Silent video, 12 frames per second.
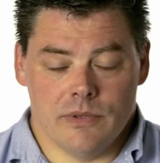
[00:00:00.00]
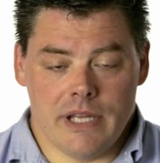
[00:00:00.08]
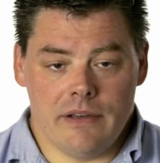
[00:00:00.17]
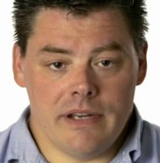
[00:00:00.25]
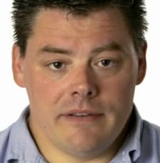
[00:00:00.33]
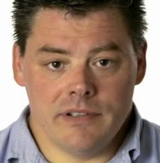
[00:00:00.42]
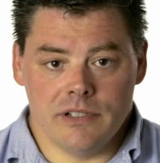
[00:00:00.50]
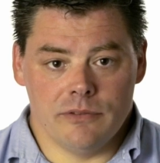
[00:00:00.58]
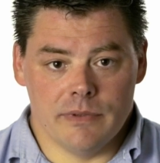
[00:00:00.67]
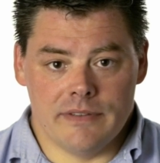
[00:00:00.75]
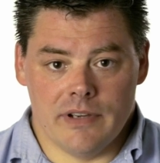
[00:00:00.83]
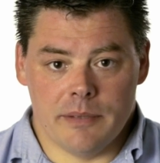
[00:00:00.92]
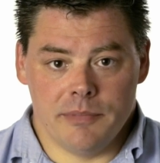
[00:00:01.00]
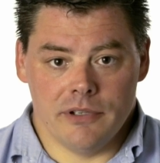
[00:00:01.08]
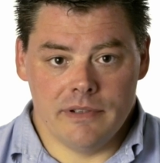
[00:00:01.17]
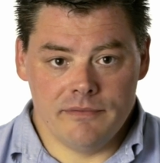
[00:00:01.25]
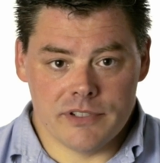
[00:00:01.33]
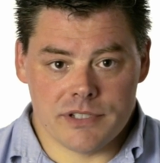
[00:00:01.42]
without having to revamp
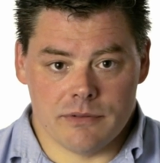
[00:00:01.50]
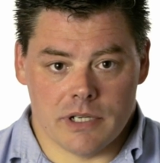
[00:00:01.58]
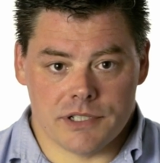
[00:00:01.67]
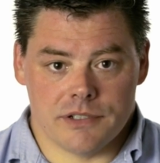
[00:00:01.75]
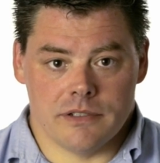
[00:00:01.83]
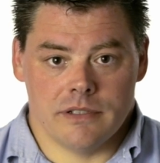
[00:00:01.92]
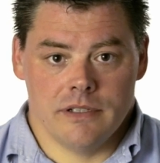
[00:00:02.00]
your infrastructure